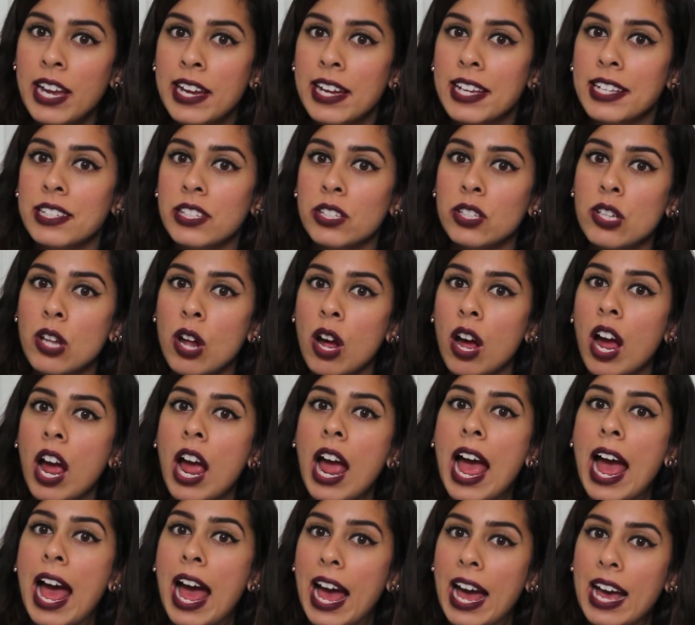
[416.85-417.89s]
It's
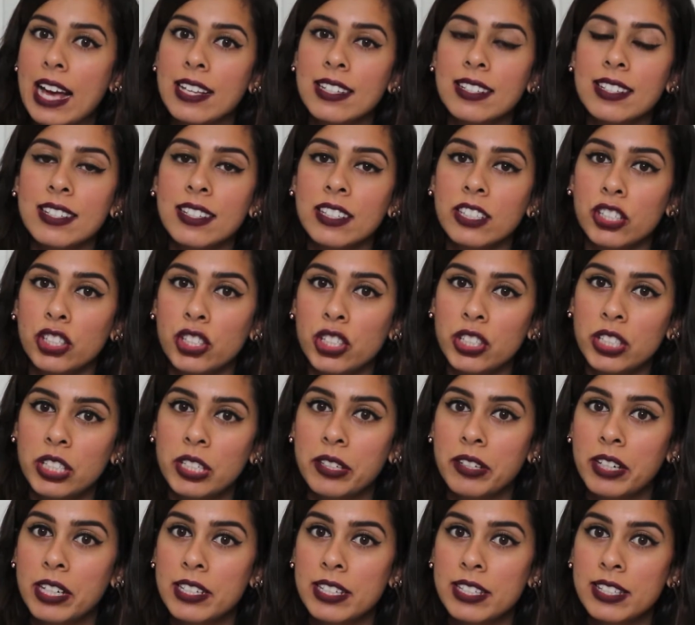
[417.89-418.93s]
not as
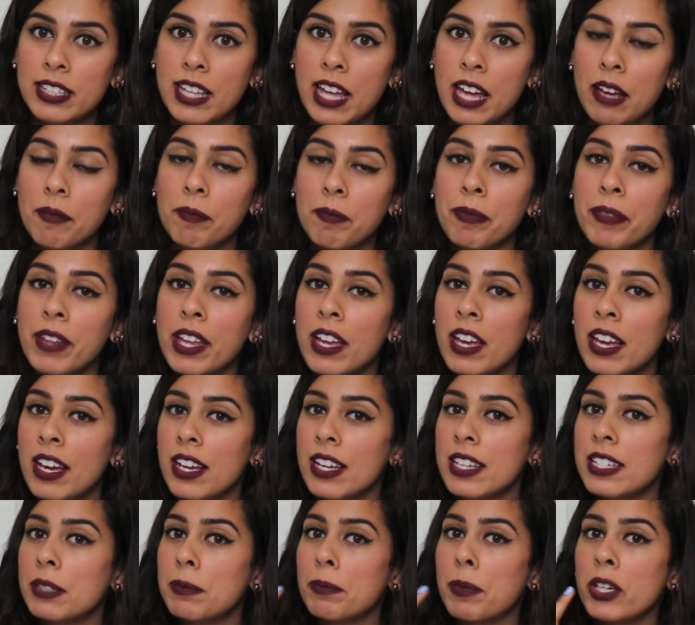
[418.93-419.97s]
sheer as them,
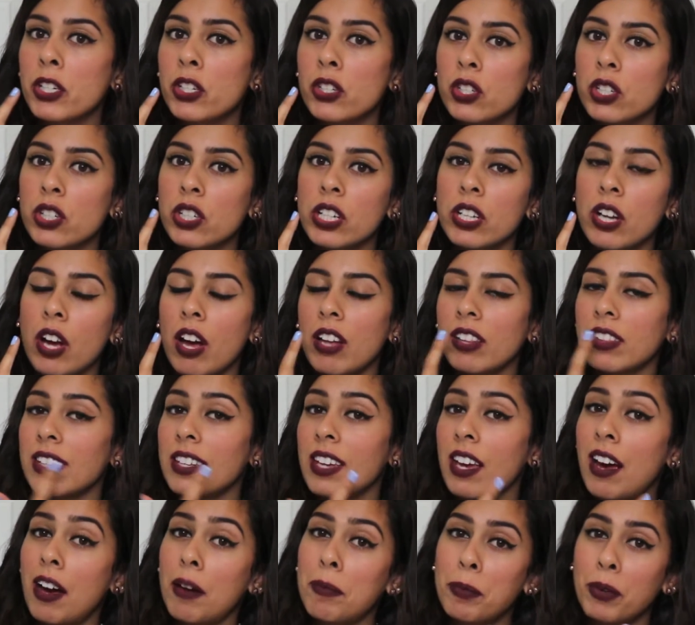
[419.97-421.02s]
especially on
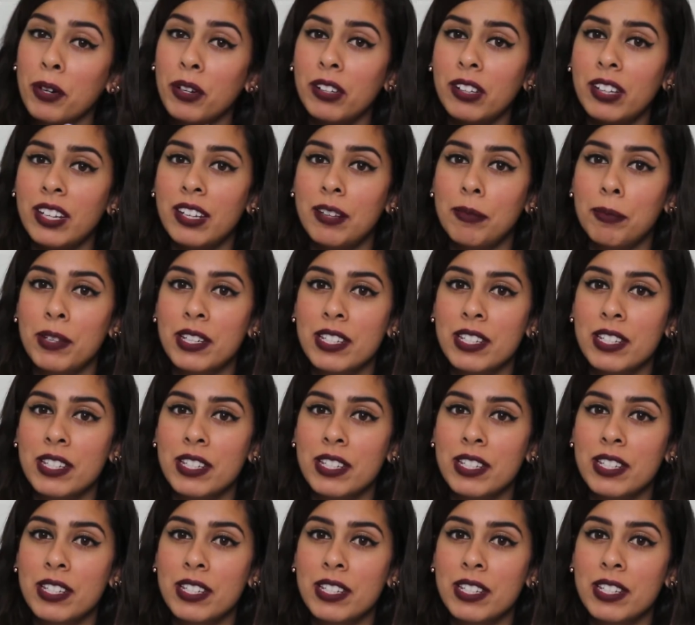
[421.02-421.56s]
the upper lip.